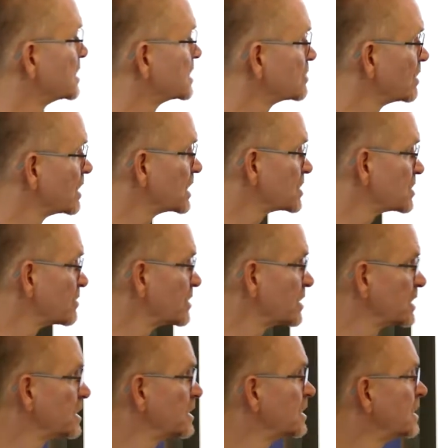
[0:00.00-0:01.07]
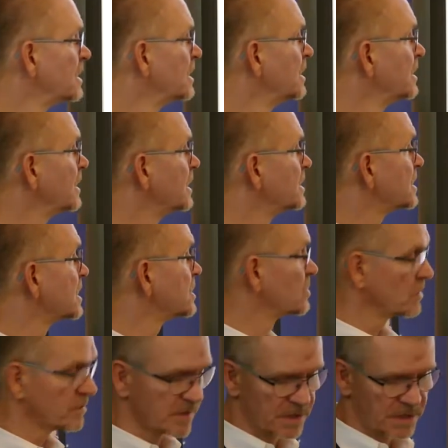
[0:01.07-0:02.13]
as well as some of the
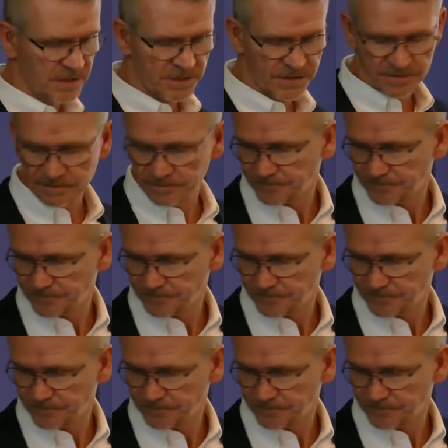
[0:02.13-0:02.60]
international markets.